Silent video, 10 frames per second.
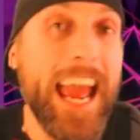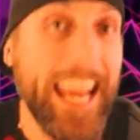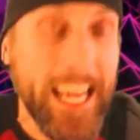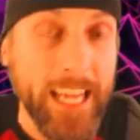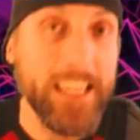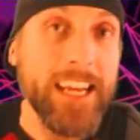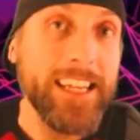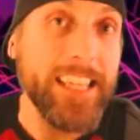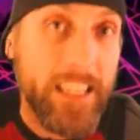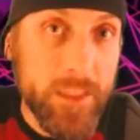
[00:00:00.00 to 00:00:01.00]
and
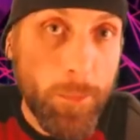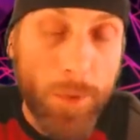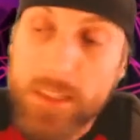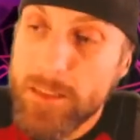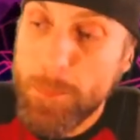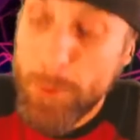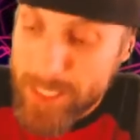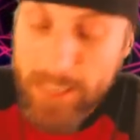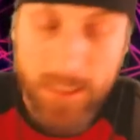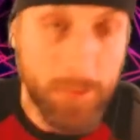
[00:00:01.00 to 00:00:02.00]
needed to, pr to
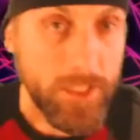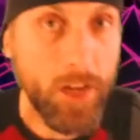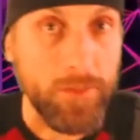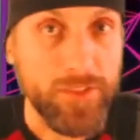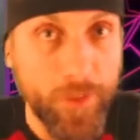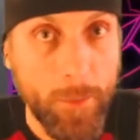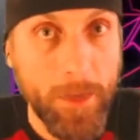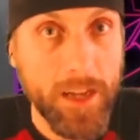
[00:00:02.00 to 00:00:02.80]
protect themselves from